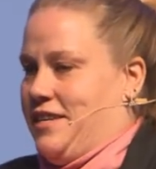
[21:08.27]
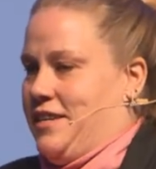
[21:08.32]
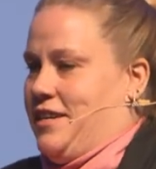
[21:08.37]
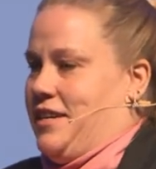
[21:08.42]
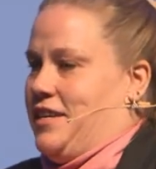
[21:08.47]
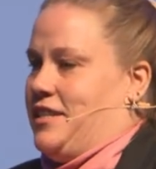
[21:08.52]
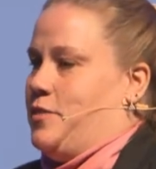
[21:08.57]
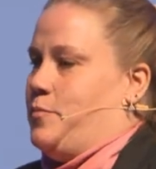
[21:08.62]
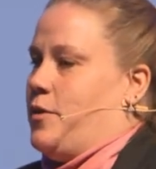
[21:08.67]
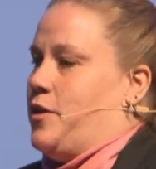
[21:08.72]

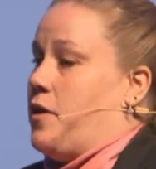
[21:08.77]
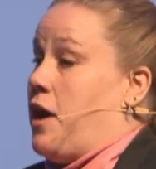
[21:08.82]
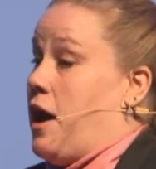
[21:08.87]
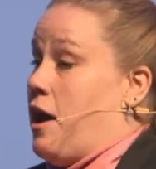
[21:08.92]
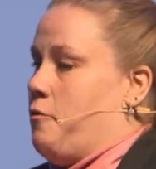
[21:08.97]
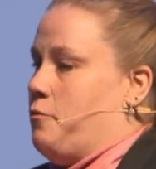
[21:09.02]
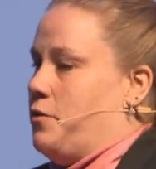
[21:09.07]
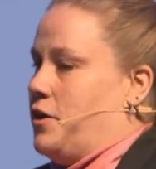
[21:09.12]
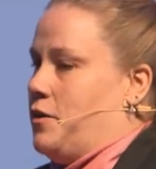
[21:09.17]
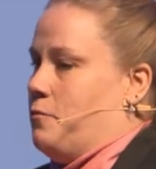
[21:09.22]
It's about
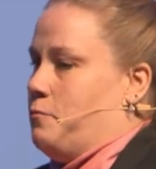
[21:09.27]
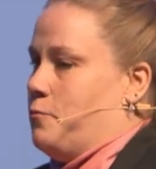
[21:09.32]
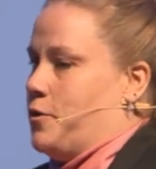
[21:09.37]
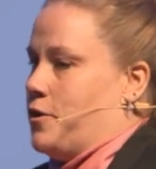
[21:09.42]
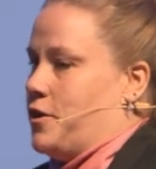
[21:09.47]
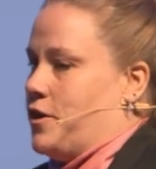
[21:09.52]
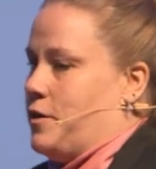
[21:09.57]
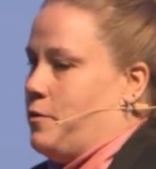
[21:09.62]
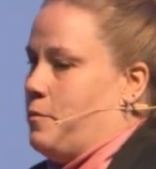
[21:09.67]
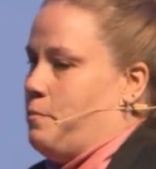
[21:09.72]
how we can
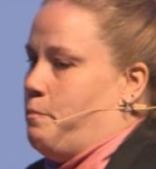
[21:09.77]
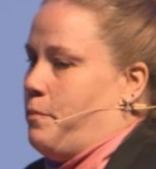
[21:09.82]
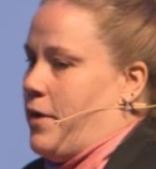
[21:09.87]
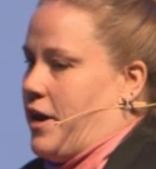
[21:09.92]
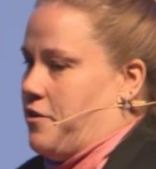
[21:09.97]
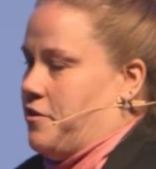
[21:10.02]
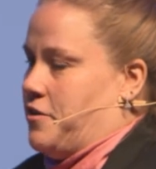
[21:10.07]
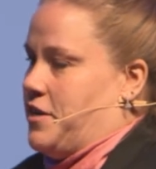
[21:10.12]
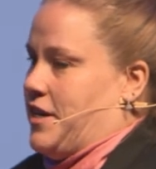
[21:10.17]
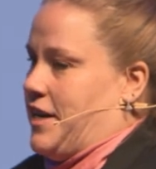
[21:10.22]
work
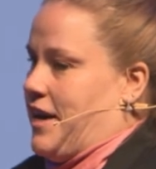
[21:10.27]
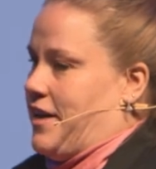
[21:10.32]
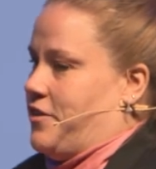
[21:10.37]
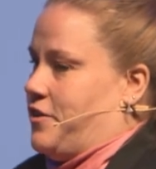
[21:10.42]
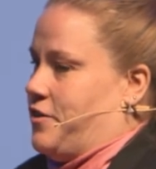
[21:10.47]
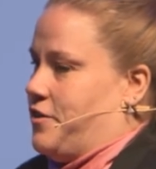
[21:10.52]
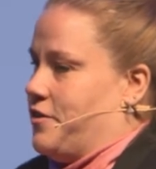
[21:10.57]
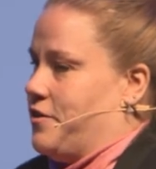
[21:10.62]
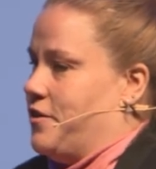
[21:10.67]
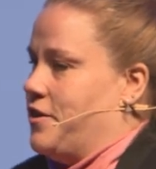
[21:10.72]
better
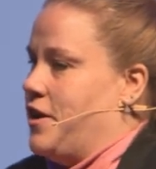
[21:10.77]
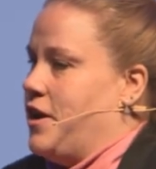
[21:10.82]
together